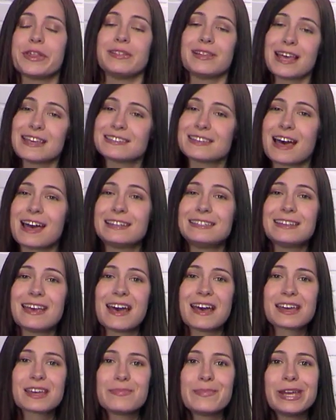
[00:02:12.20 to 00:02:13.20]
For the less high
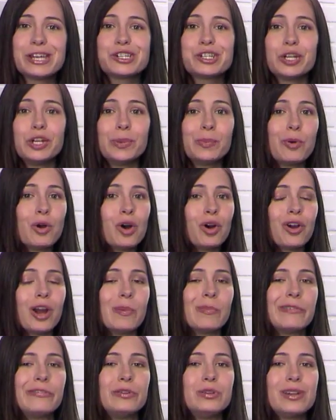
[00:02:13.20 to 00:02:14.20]
tech, make sure you
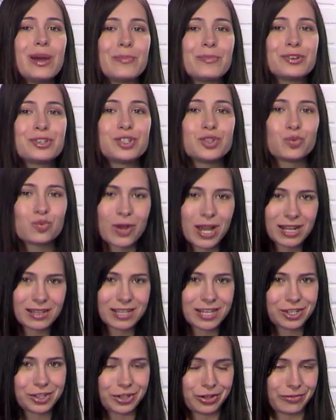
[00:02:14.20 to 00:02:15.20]
program a few numbers
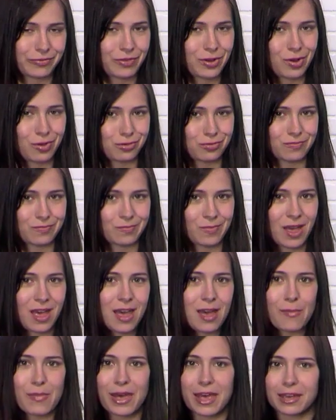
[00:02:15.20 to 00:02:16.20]
directly into your phone.
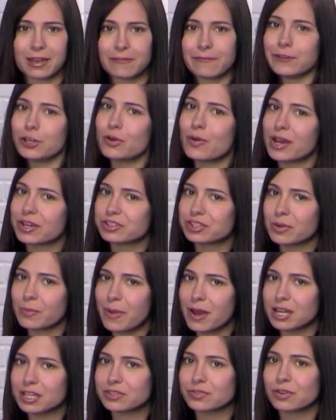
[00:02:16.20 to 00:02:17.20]
Paying a few
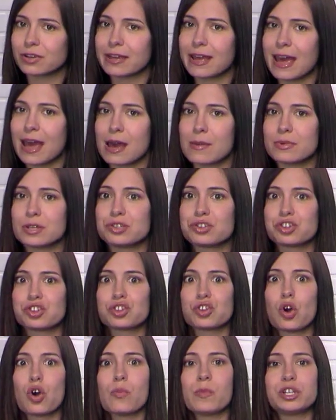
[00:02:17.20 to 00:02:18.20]
extra bucks for a cab
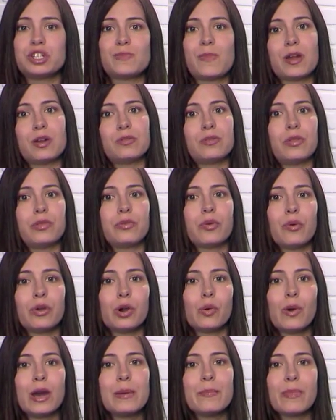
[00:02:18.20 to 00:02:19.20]
is so much better than
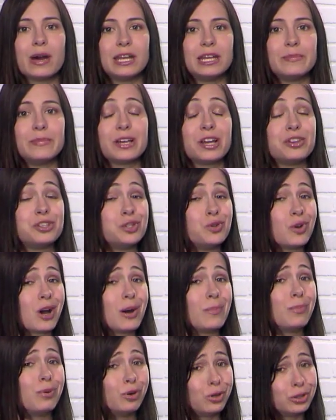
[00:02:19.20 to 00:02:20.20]
throwing away money because
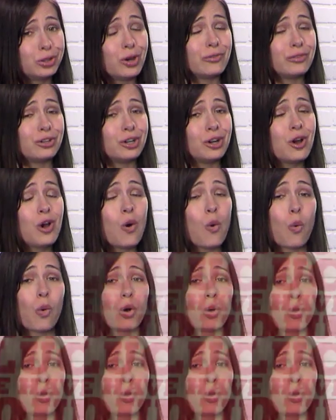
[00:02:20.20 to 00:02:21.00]
you got pulled over